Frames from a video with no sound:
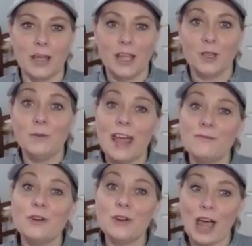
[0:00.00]
you
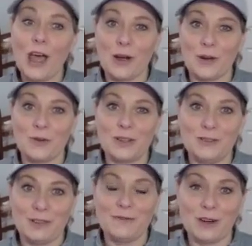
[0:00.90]
never know
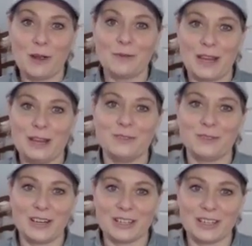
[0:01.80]
where that
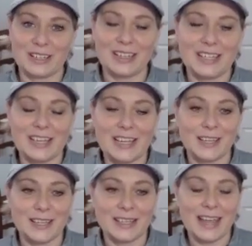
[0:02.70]
introduction
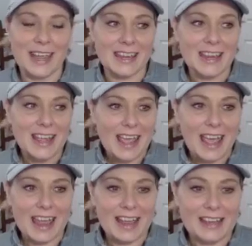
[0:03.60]
can take.
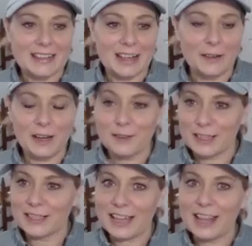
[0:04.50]
And you know, I was
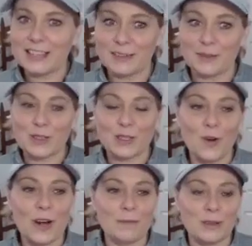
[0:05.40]
going to tell a different
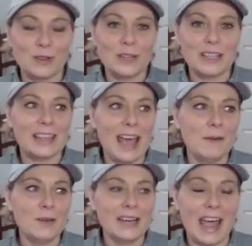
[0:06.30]
story, but Julia, that
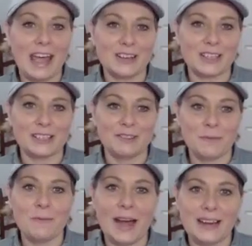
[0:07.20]
one actually
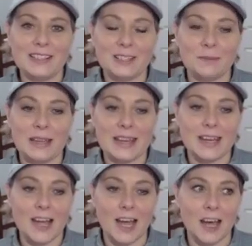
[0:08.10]
reminds
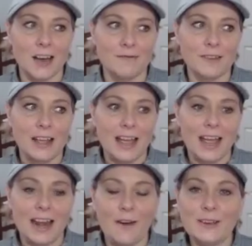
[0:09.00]
me of,
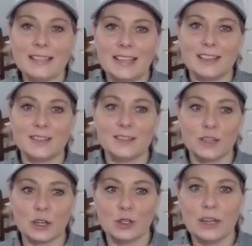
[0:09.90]
and I always say this is
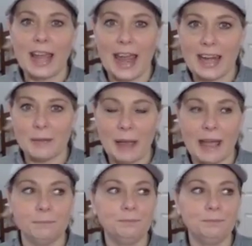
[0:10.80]
a good and a bad.